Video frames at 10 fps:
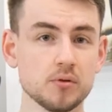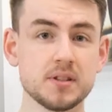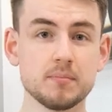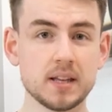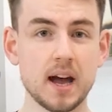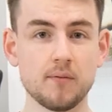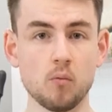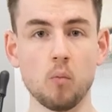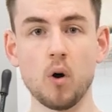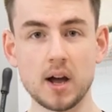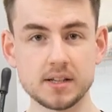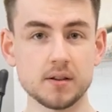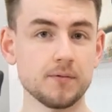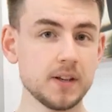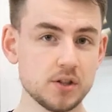or simply have
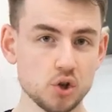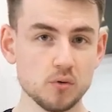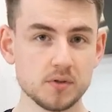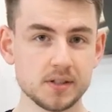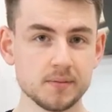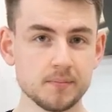wider feed chutes,